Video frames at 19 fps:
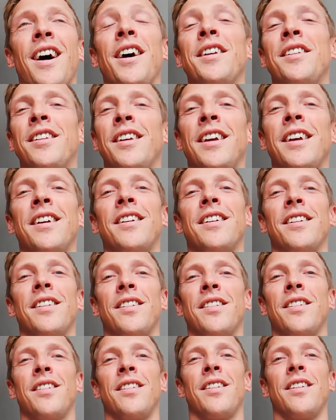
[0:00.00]
I think
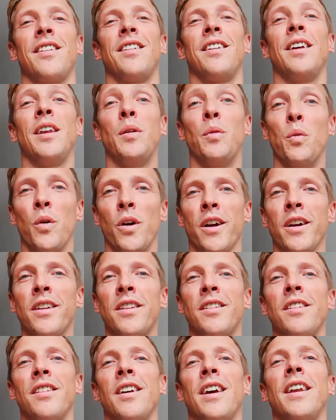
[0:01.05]
it
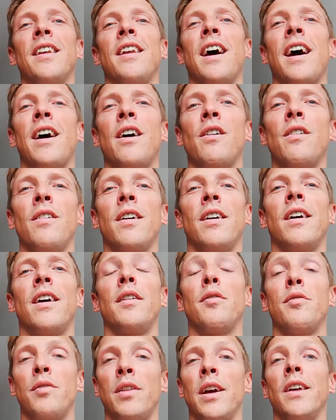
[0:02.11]
worked and how I
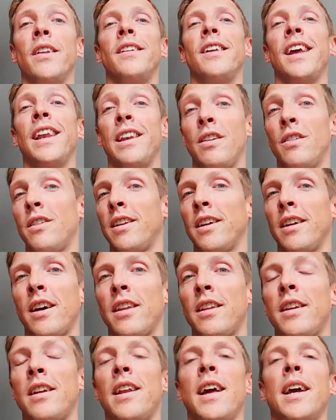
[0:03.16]
failed in learning
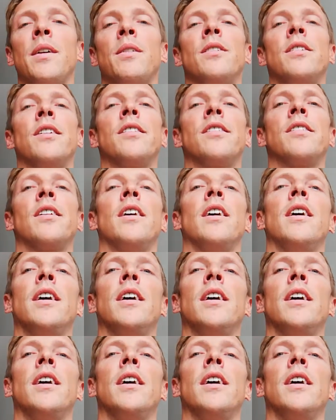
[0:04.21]
other languages.